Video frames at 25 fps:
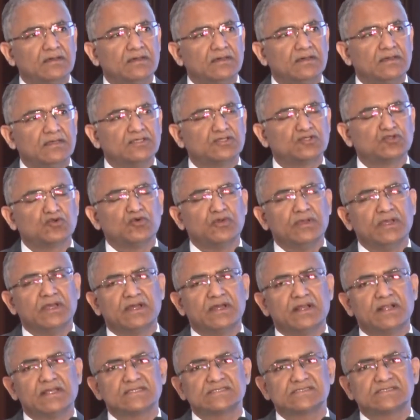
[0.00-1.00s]
issue
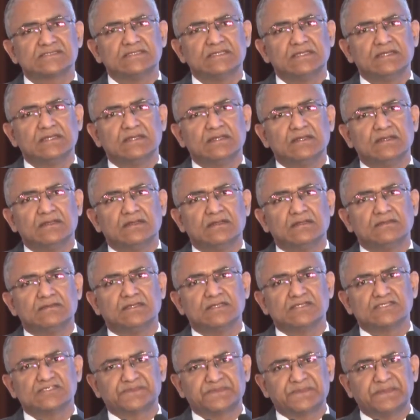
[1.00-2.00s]
here is
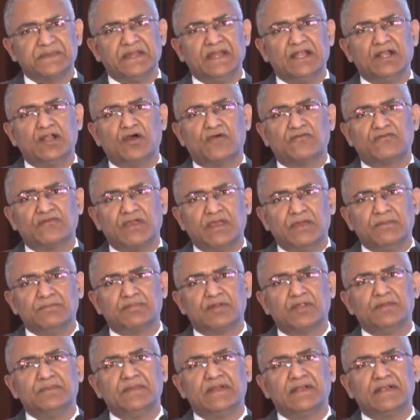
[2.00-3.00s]
the speed of
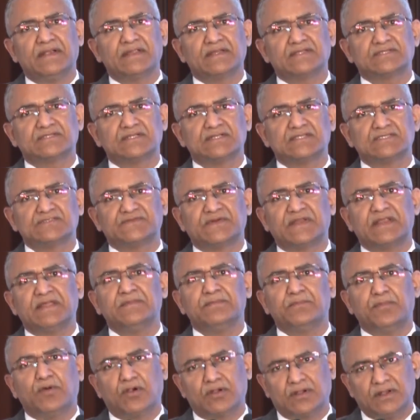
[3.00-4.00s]
implementation is very
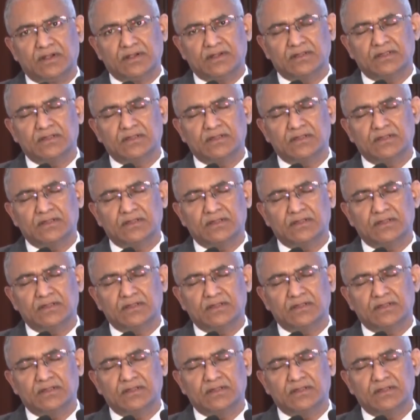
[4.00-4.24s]
important.